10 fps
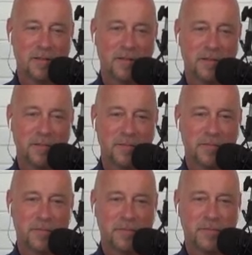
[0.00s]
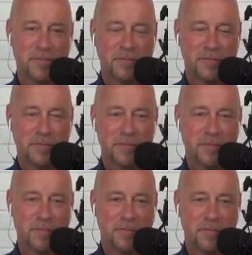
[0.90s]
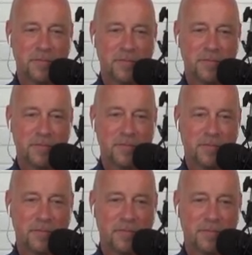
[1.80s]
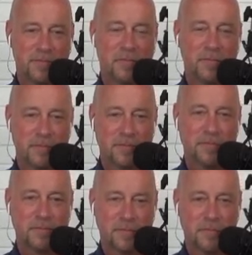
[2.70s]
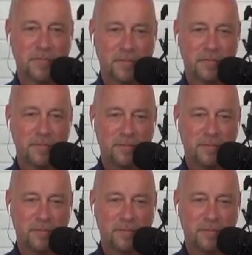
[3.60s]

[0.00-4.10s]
The person shown says nothing.